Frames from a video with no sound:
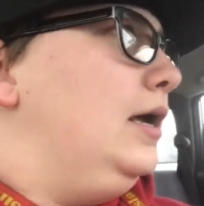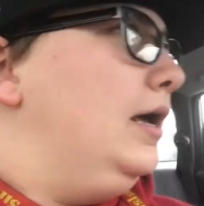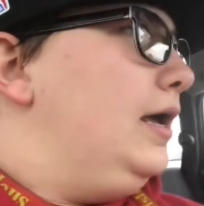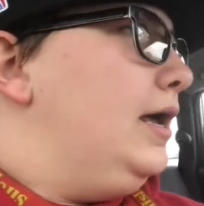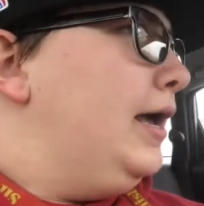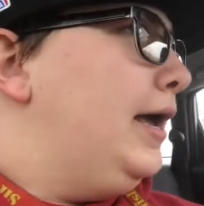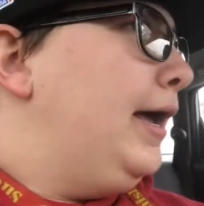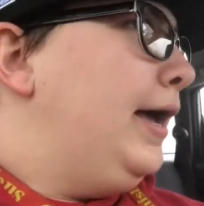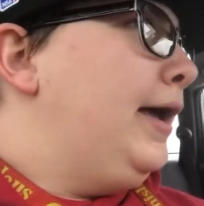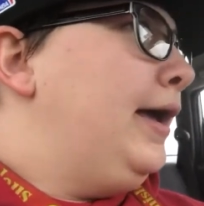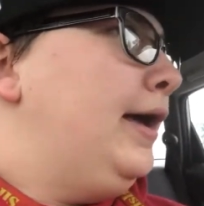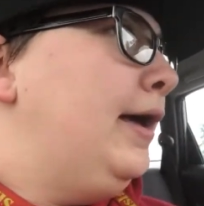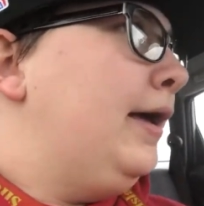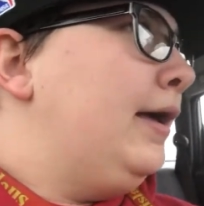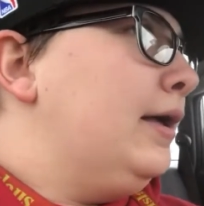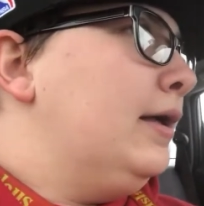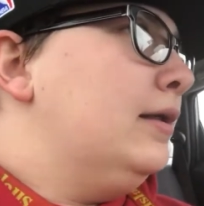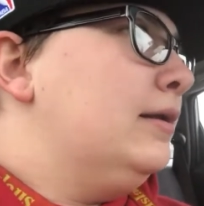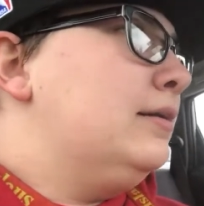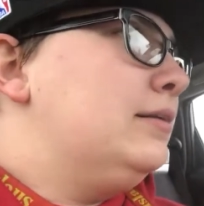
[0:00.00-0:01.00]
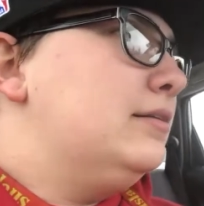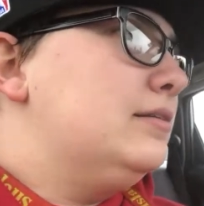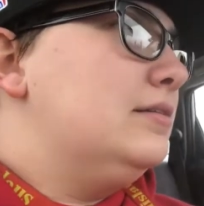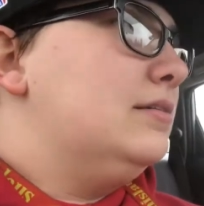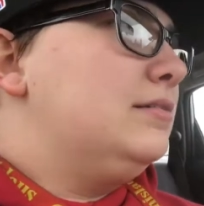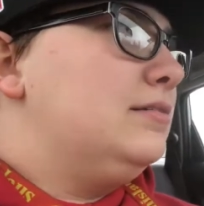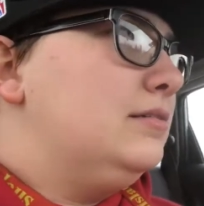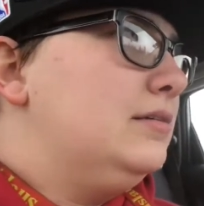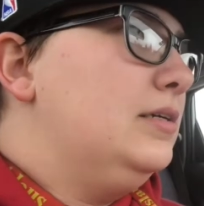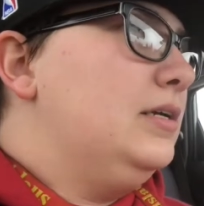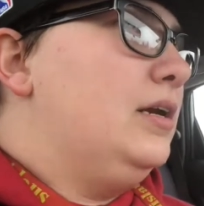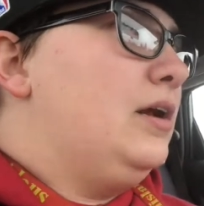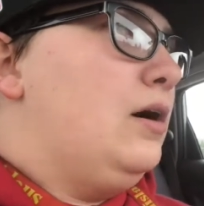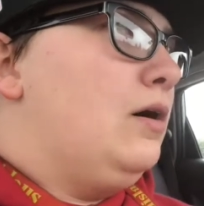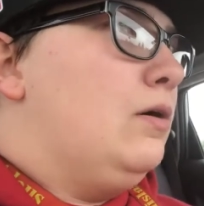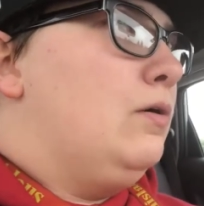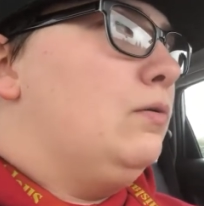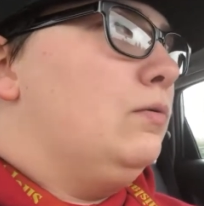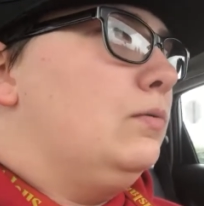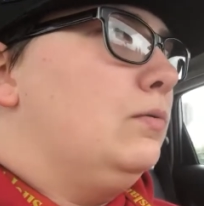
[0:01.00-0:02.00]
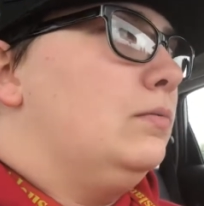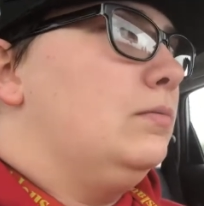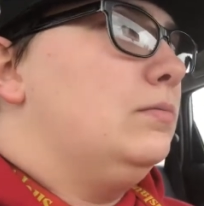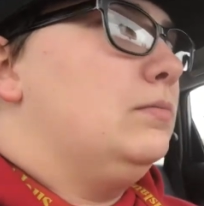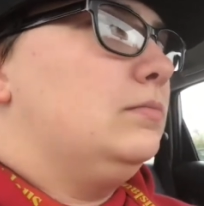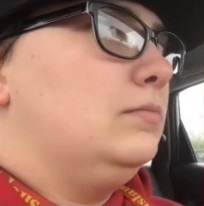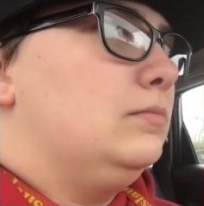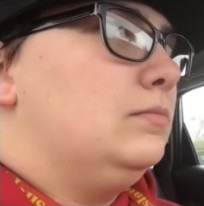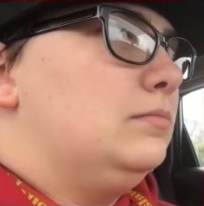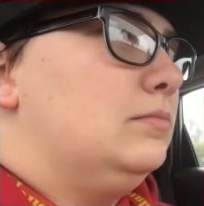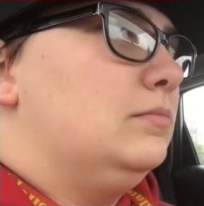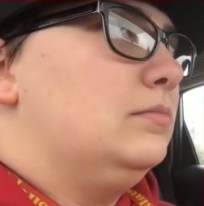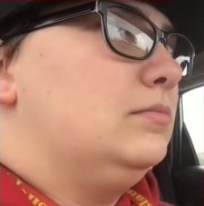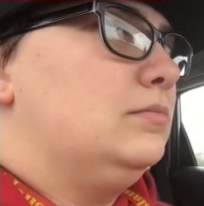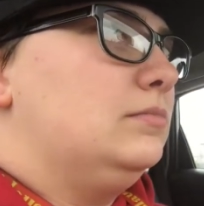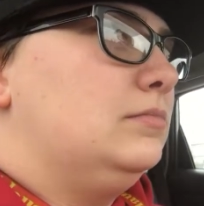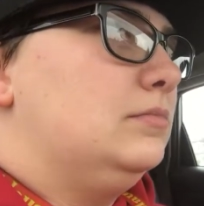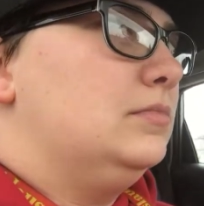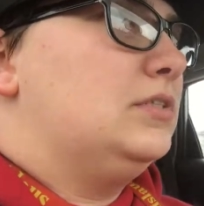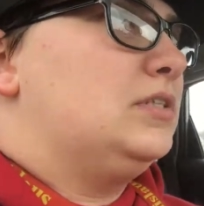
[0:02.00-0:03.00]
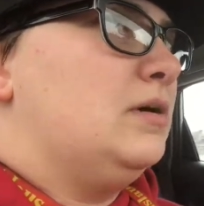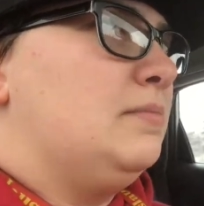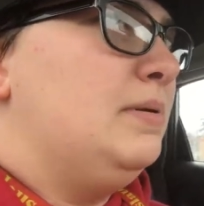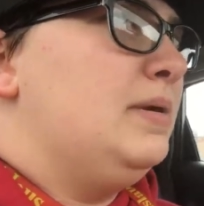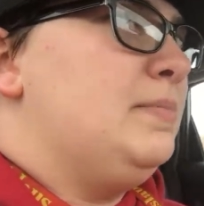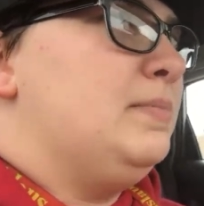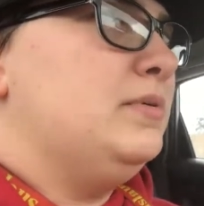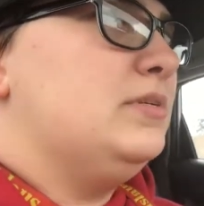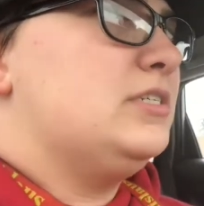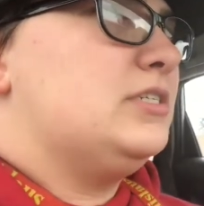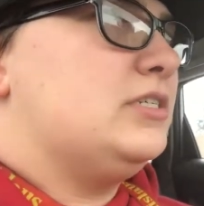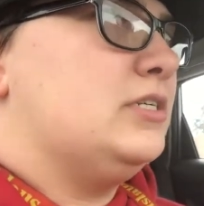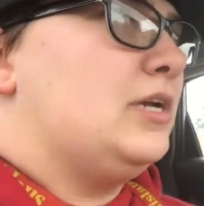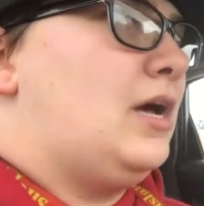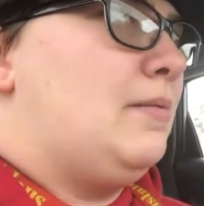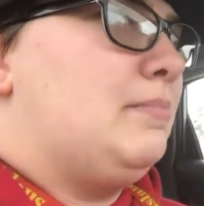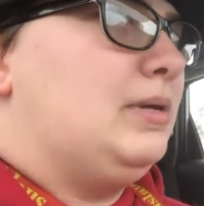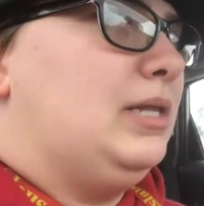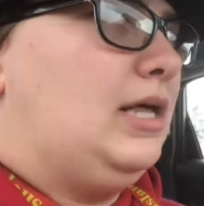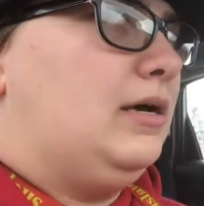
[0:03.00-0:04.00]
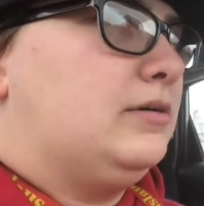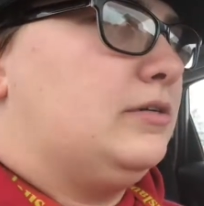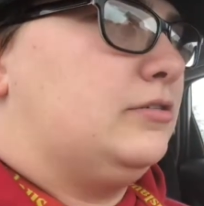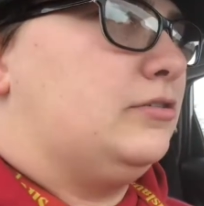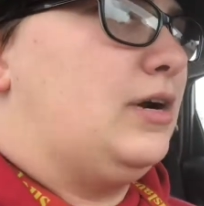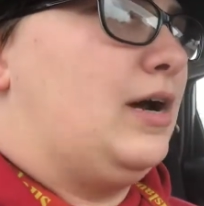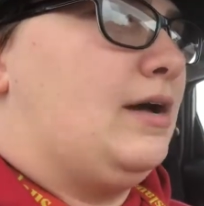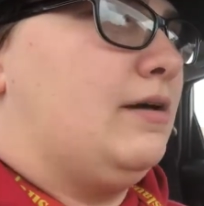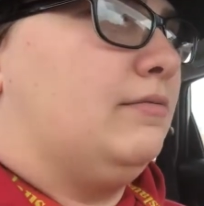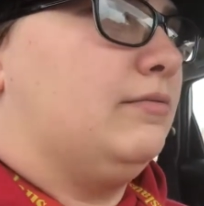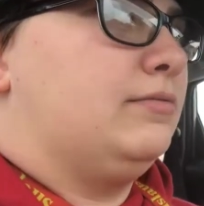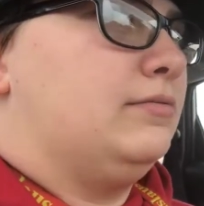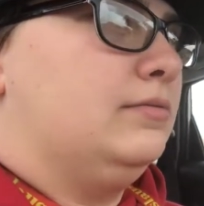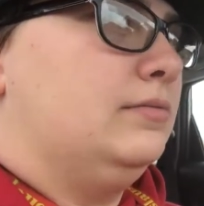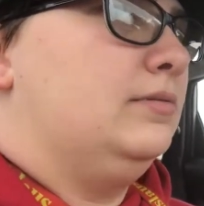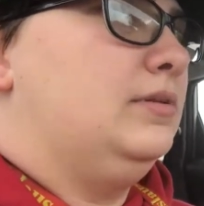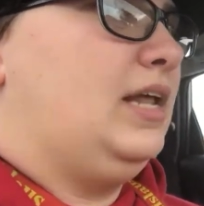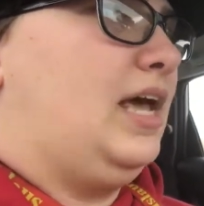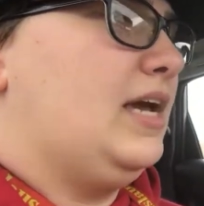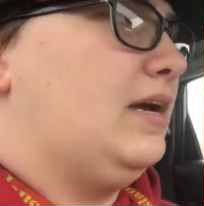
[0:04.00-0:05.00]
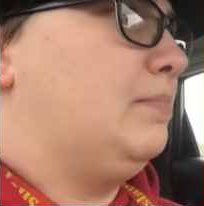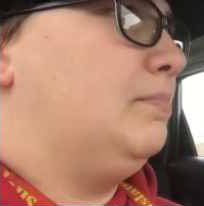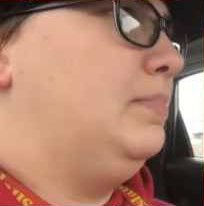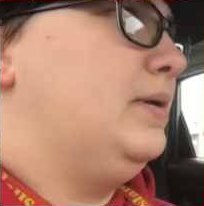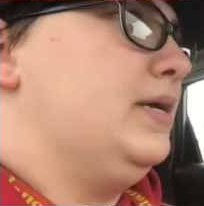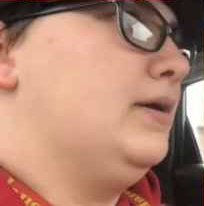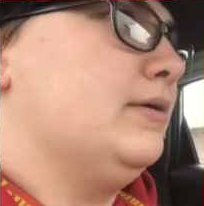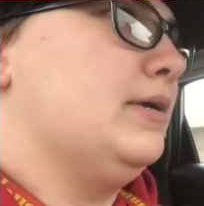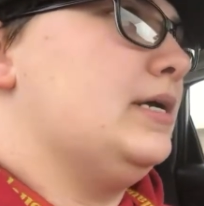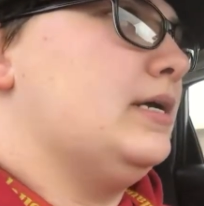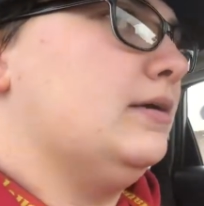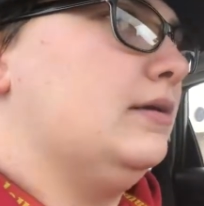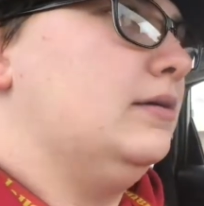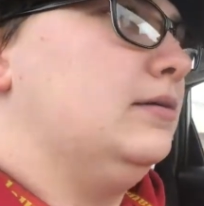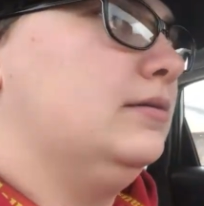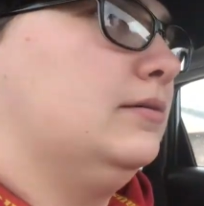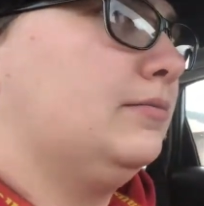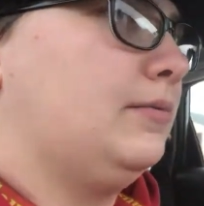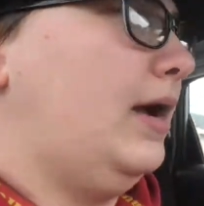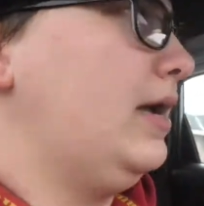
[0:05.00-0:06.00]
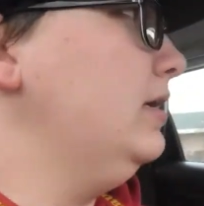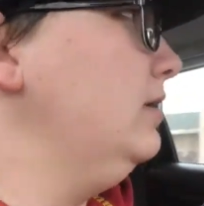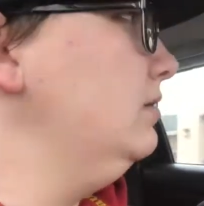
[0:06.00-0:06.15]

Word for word: And, you know, some people just should not be allowed to drive, like, period, right?